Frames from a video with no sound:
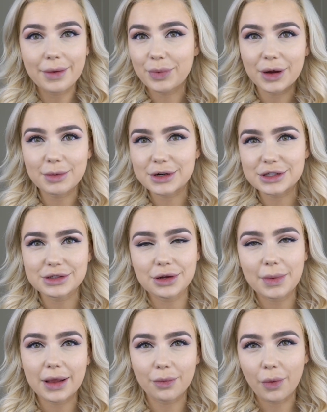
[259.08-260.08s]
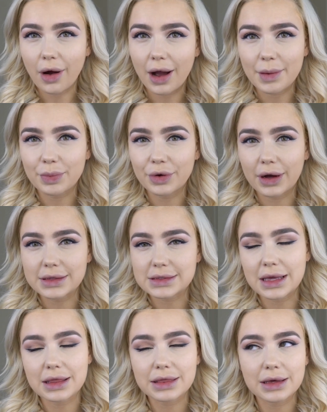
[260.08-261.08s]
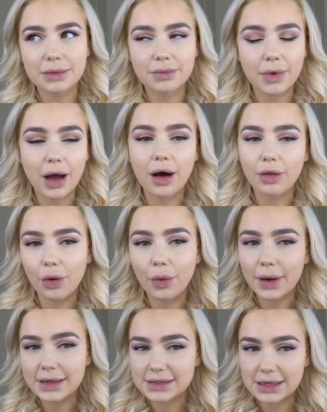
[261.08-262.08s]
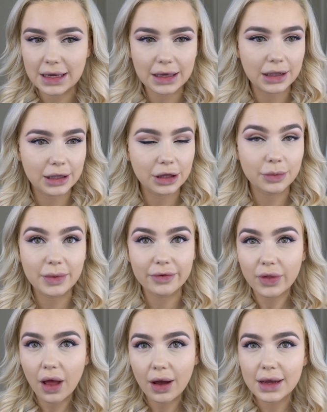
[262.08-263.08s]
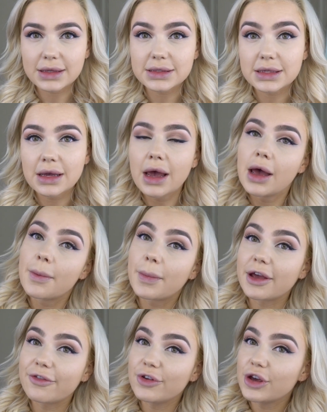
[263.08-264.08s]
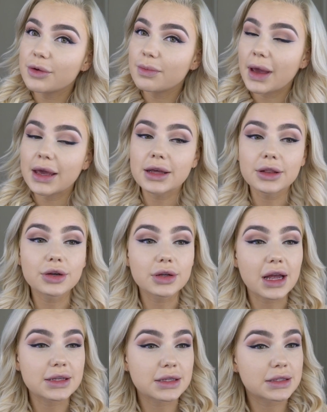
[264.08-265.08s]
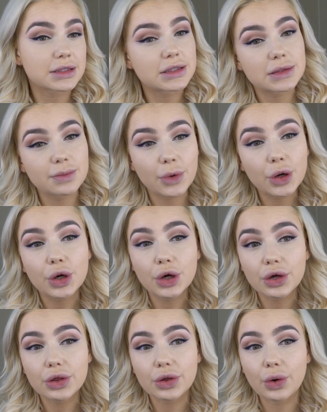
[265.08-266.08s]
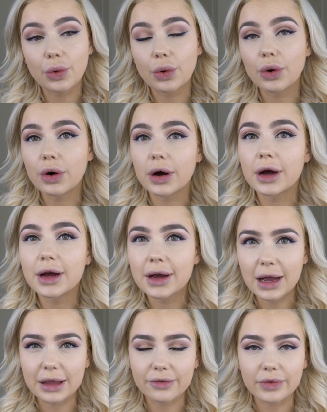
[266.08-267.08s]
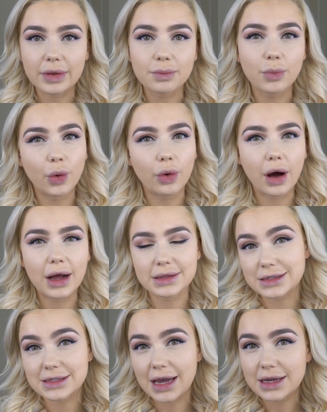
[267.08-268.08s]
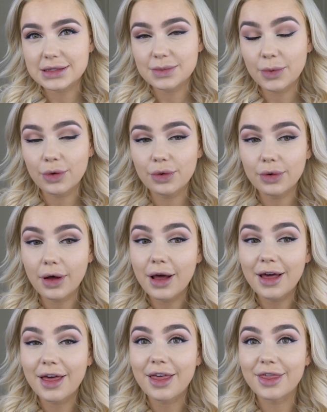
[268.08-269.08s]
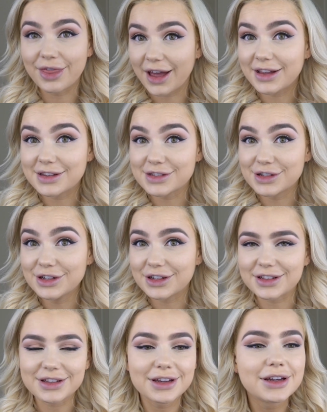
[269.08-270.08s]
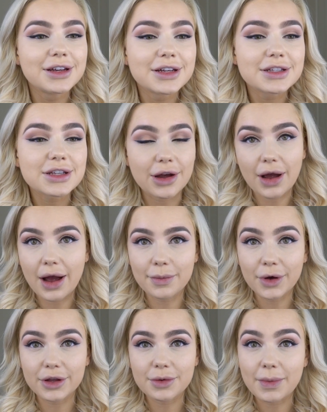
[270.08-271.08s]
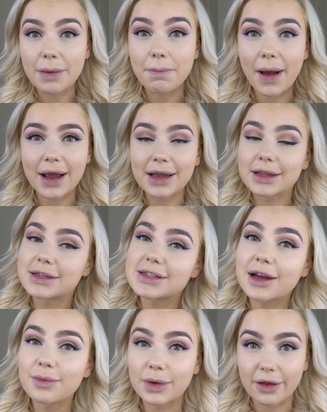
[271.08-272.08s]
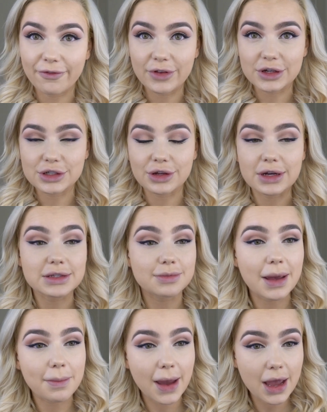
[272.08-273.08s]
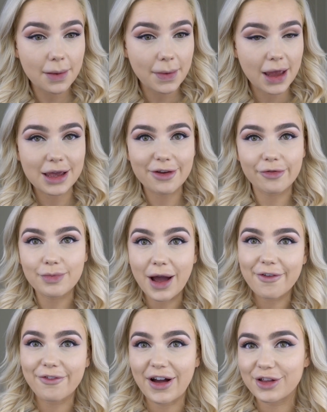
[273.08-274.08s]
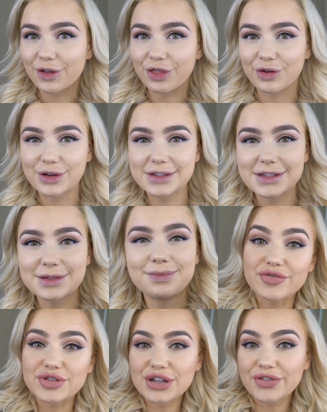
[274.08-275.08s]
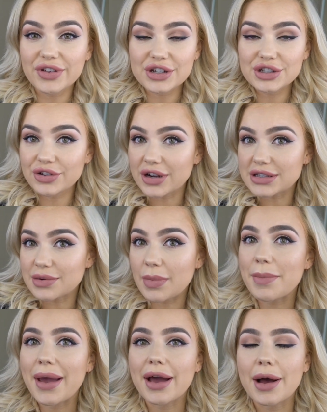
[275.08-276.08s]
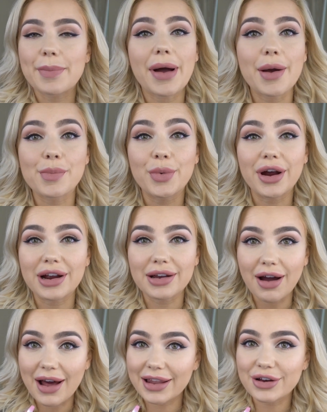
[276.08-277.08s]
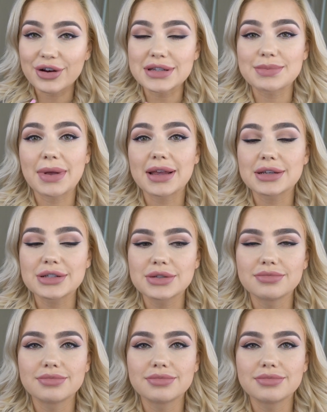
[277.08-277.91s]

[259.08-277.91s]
pretty much no matter what I put underneath them, I'll always see a little bit of lines. But if you can make it look nice and smooth or kind of more undetectable, that is good. So I'm going to be back in a second when I finish the rest of my makeup and give my final thoughts. I've just finished the rest of my makeup. I'm wearing Kylie Cosmetics,